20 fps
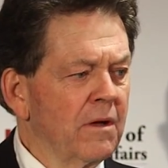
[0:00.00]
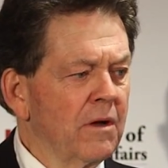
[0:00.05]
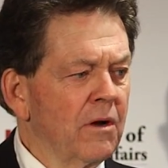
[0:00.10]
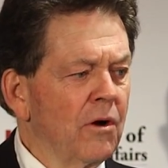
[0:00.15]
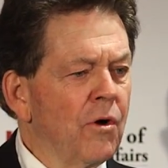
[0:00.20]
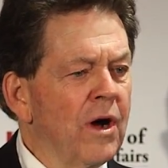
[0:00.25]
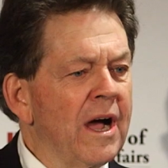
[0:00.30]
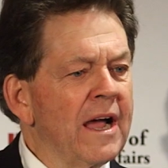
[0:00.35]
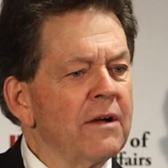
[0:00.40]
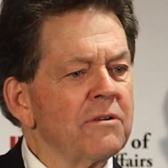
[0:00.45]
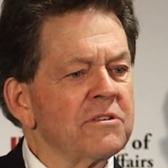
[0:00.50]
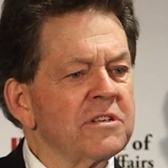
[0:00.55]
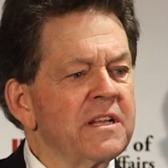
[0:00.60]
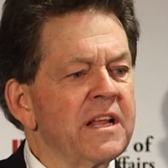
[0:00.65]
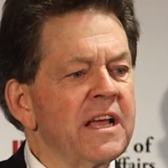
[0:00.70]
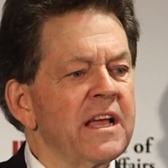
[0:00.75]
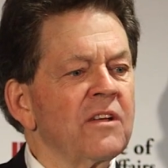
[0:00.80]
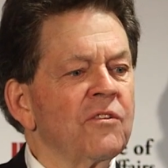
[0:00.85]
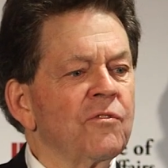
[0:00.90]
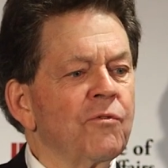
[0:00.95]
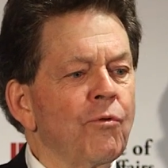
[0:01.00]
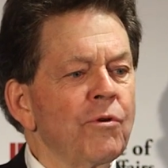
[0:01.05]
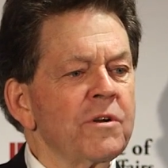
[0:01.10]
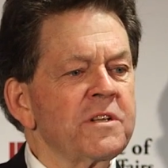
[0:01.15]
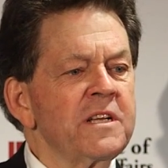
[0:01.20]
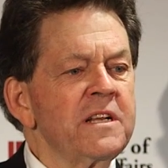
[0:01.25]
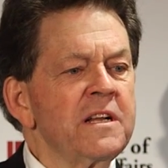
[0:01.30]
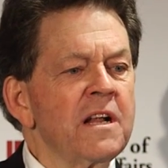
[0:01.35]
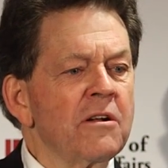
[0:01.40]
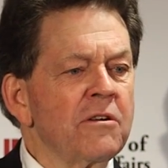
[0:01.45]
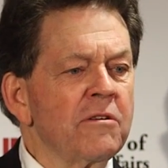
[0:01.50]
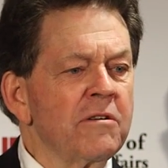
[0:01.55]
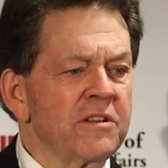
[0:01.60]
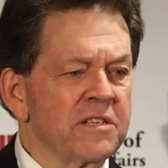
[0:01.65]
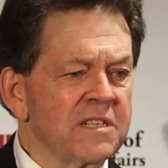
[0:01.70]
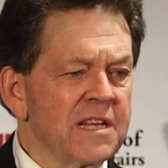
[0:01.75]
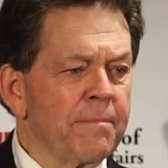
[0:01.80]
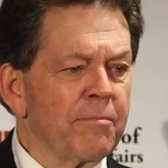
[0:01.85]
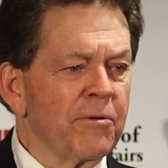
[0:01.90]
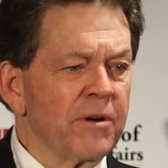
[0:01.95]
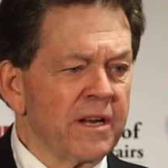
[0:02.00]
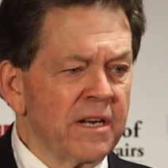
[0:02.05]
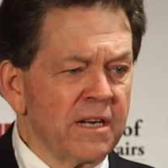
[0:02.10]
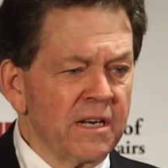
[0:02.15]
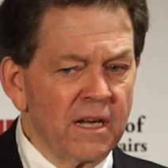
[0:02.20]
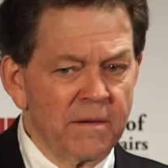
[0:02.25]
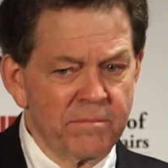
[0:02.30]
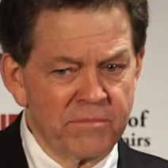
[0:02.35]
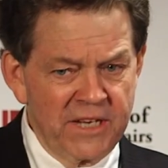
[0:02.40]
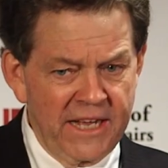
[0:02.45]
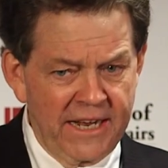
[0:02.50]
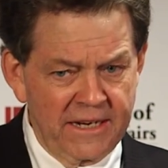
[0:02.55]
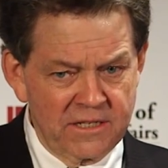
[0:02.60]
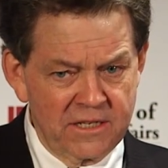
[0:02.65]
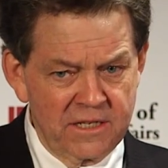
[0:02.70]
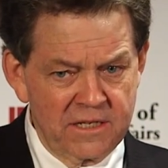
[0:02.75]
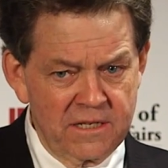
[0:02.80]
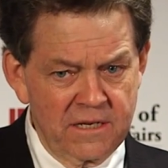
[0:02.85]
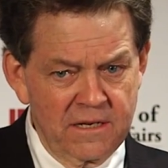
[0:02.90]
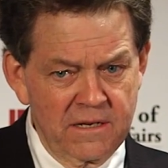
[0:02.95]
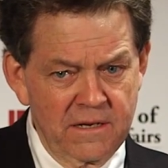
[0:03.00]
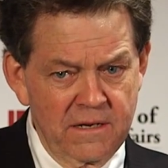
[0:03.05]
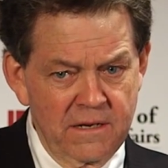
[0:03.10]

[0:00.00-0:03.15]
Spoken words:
Ohio today has 1,400 separate income taxes.